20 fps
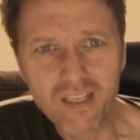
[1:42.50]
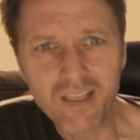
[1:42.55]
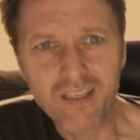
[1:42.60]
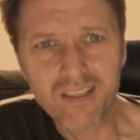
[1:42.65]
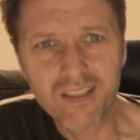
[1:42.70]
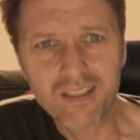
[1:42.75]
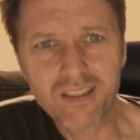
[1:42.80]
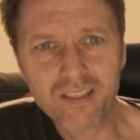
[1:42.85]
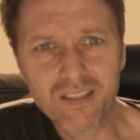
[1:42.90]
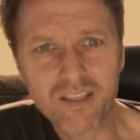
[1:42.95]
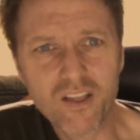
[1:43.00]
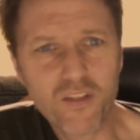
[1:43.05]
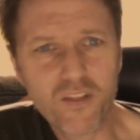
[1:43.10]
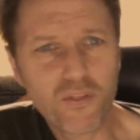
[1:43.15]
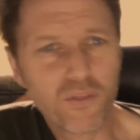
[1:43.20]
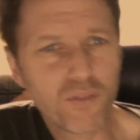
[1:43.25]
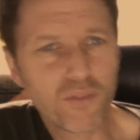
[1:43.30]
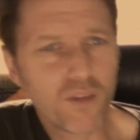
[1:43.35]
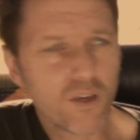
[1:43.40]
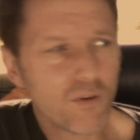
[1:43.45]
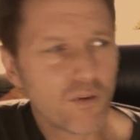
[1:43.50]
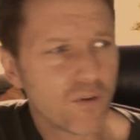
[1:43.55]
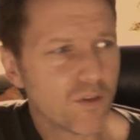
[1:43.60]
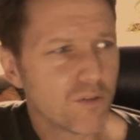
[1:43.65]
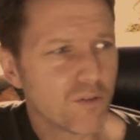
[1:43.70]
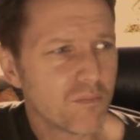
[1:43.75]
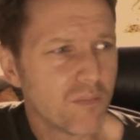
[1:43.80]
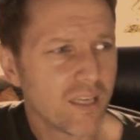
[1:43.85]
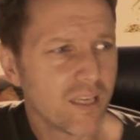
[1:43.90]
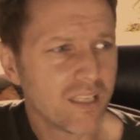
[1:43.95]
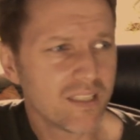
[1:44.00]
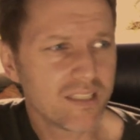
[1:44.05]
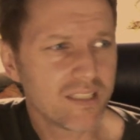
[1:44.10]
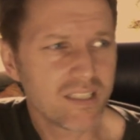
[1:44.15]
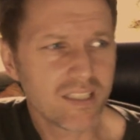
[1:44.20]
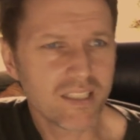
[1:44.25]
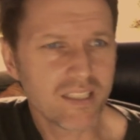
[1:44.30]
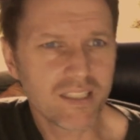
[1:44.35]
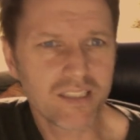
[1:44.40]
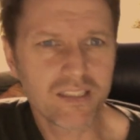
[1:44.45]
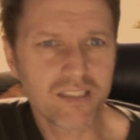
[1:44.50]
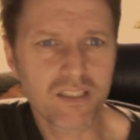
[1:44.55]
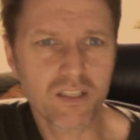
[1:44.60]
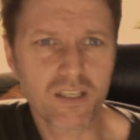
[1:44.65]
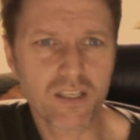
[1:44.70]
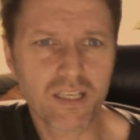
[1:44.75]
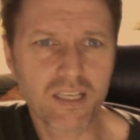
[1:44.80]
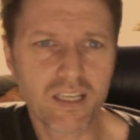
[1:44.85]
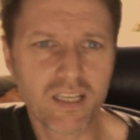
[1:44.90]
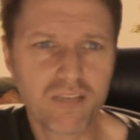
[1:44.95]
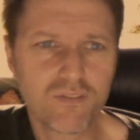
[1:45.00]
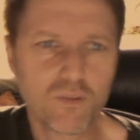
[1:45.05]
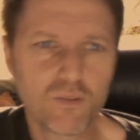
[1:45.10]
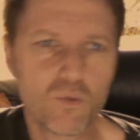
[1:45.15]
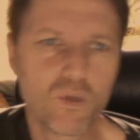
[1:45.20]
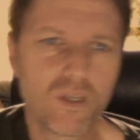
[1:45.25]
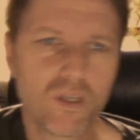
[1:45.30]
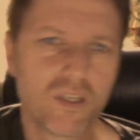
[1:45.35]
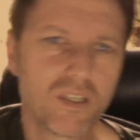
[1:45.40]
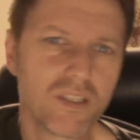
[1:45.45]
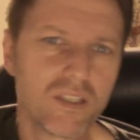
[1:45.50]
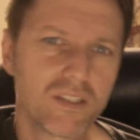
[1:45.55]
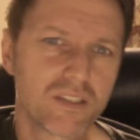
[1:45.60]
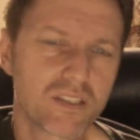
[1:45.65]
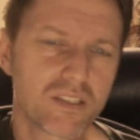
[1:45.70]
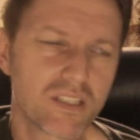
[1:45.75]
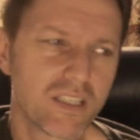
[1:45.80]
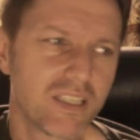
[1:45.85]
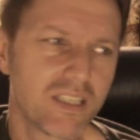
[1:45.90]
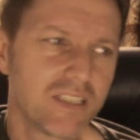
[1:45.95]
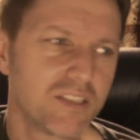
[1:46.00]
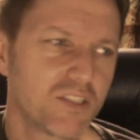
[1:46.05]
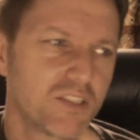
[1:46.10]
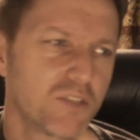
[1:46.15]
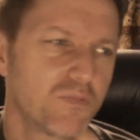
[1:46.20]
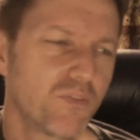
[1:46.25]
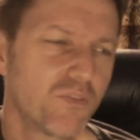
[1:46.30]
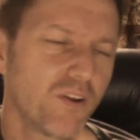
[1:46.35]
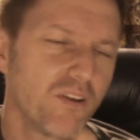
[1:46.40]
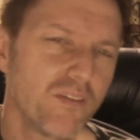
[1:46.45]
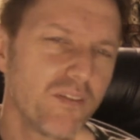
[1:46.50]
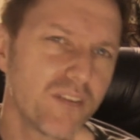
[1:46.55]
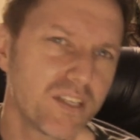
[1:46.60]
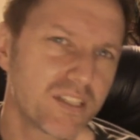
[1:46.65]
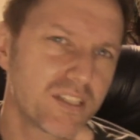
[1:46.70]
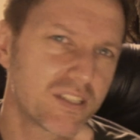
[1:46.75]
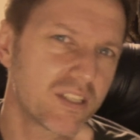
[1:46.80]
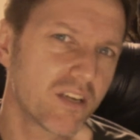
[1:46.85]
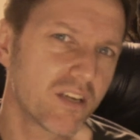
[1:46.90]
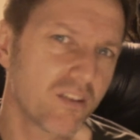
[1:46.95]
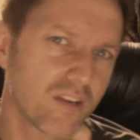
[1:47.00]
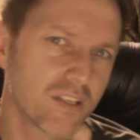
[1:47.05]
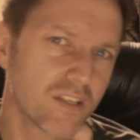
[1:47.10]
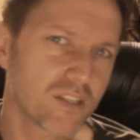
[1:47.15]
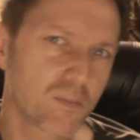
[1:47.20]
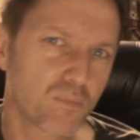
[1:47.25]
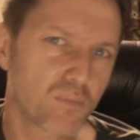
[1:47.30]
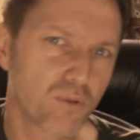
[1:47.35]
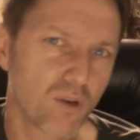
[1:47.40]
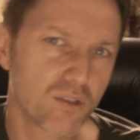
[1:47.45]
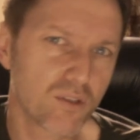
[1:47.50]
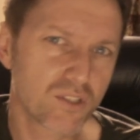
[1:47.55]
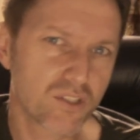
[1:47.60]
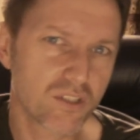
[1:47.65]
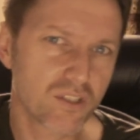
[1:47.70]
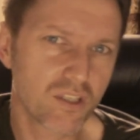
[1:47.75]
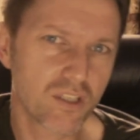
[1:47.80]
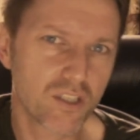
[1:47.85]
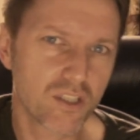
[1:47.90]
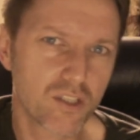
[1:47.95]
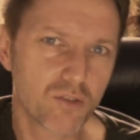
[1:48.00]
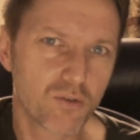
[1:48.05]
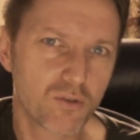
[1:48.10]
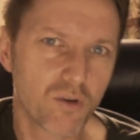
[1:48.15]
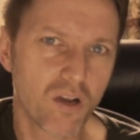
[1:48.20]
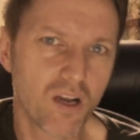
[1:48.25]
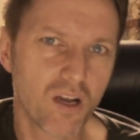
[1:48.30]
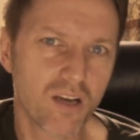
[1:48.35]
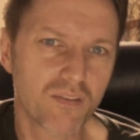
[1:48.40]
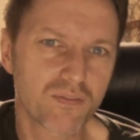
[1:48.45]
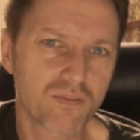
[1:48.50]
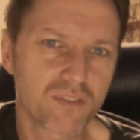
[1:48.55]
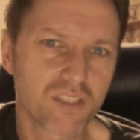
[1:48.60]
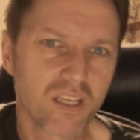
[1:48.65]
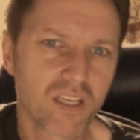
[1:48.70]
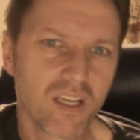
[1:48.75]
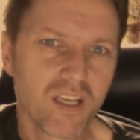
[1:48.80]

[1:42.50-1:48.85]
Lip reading: ethereal melodies, her clever words, and she's very, very serious approach to her craft.